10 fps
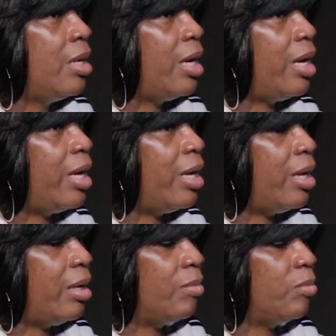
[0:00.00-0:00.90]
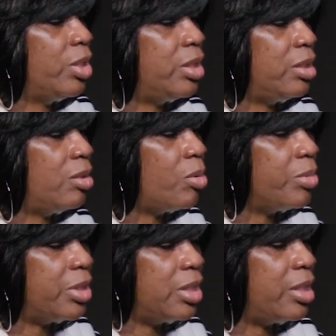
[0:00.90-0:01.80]
And when she told
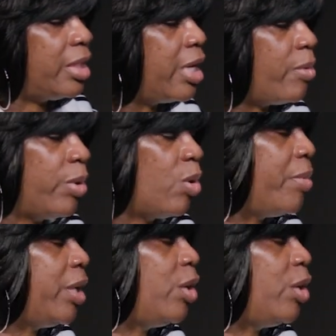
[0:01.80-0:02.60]
me, she said, yeah, we're going to make